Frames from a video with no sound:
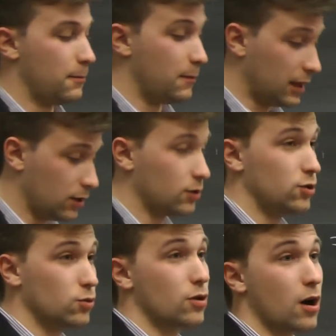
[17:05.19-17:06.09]
million
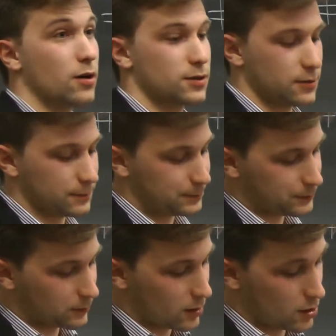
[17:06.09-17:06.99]
new cars.
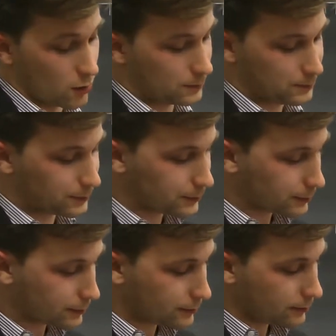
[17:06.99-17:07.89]
So
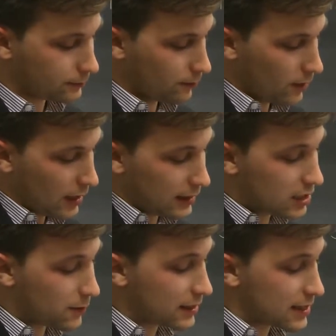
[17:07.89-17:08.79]

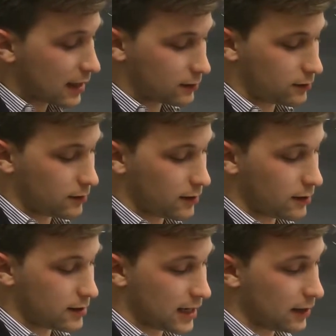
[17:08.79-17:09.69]
this means that
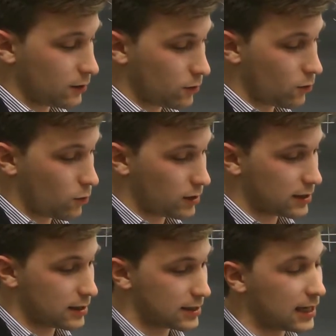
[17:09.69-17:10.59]
saying
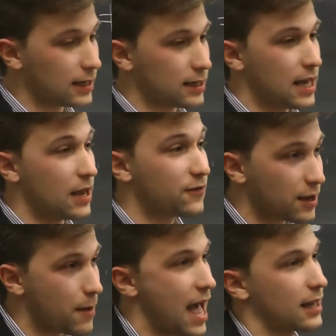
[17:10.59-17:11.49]
if
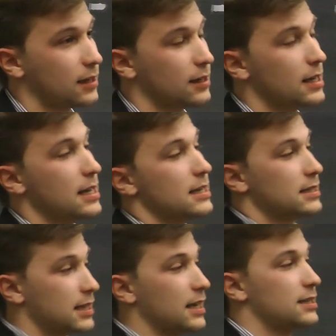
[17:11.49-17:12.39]
Quebec
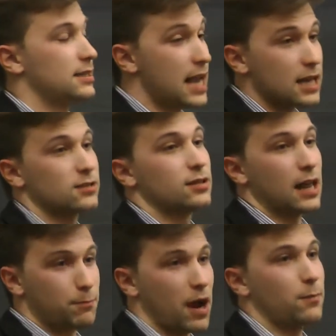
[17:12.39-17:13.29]
says yes to
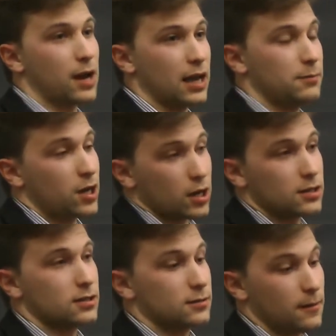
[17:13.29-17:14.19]
that pipeline,
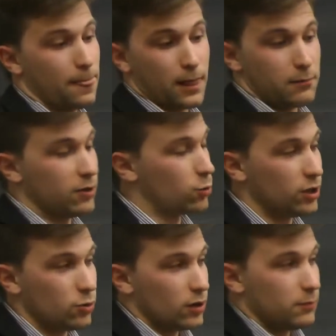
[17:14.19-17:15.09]
because
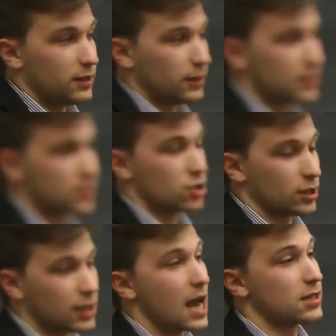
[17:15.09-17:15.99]
between you and me, the
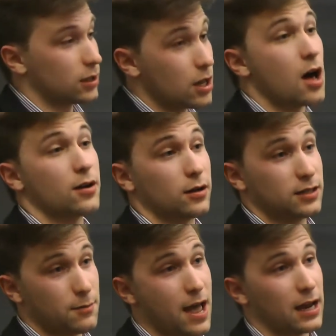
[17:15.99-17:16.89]
decision lies a lot on
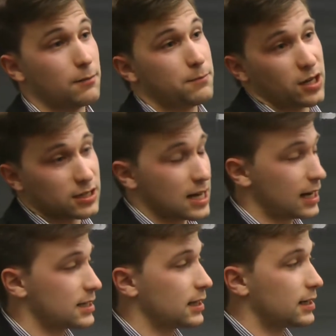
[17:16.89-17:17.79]
Quebec, because like
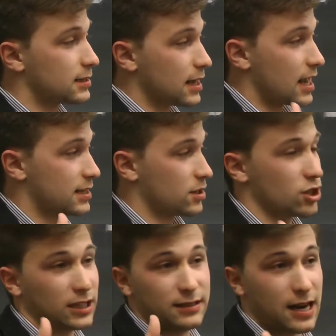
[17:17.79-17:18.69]
I said, it's
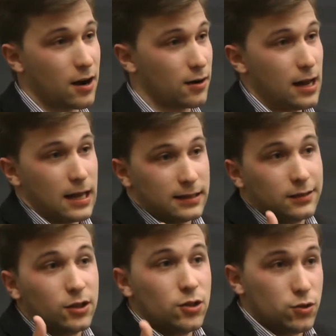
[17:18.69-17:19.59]
essentially there
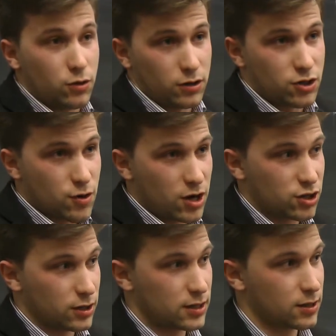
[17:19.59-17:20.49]
that the new
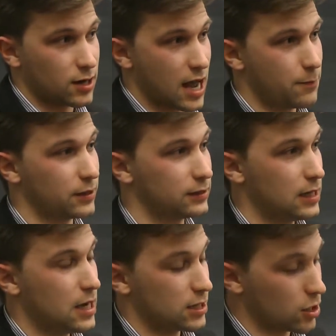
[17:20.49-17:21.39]
construction is going to happen.
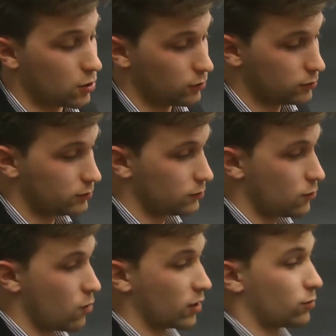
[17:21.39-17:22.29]
So
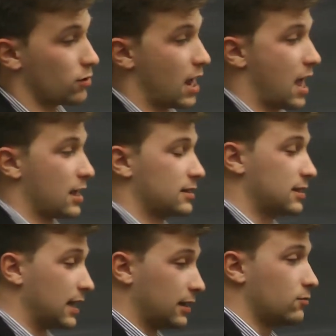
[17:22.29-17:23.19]
what we're
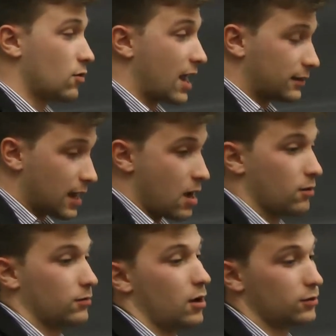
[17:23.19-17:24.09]
saying right
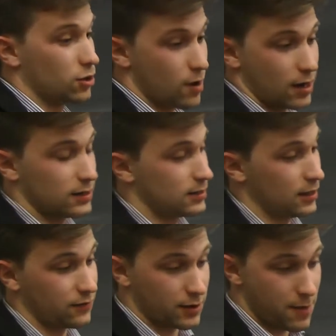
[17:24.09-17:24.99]
now on the ground is
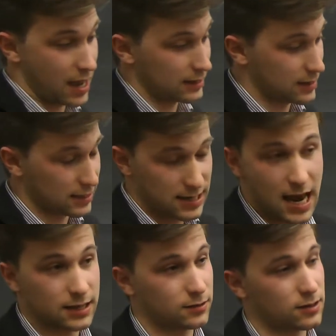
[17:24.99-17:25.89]
if Quebec says
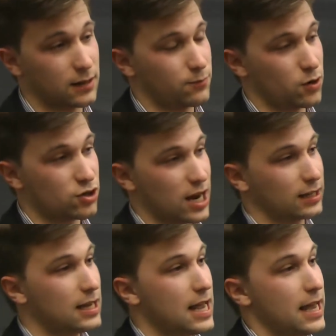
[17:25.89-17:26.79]
yes to that
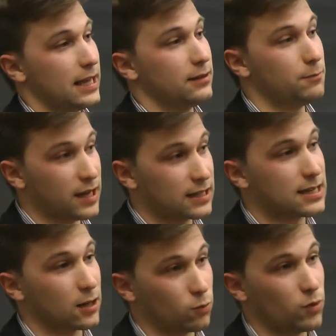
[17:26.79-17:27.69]
project, it means
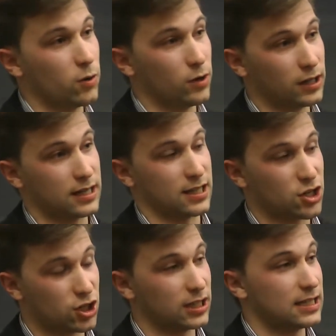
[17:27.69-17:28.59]
that we will
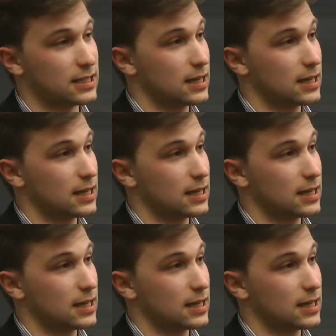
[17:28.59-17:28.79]
essentially